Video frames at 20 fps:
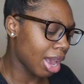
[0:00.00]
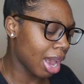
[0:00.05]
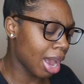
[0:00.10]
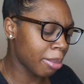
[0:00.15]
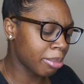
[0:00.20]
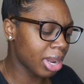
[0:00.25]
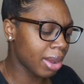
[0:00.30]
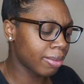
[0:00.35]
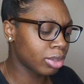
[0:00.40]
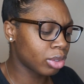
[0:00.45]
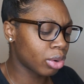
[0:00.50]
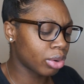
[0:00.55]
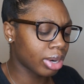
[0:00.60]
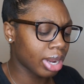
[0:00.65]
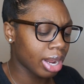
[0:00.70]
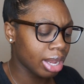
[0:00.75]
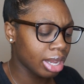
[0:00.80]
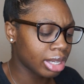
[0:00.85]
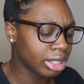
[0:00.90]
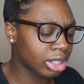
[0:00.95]
I'm never doing
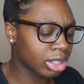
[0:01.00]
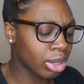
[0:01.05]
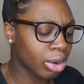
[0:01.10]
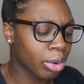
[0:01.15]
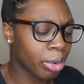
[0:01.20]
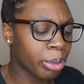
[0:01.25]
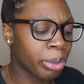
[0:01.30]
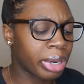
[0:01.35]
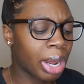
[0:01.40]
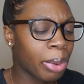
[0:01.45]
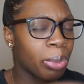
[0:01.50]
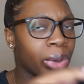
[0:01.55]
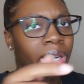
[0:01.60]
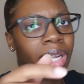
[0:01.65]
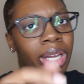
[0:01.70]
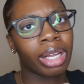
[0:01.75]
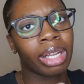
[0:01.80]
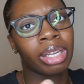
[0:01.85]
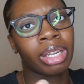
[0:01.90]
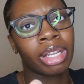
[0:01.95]
that. And so when I
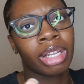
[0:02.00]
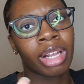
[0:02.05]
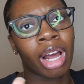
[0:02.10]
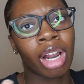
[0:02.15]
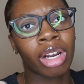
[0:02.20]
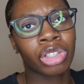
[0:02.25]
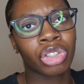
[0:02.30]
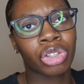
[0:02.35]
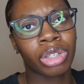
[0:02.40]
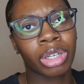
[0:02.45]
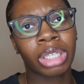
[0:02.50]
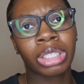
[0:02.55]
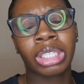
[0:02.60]
went in the Dollar Tree,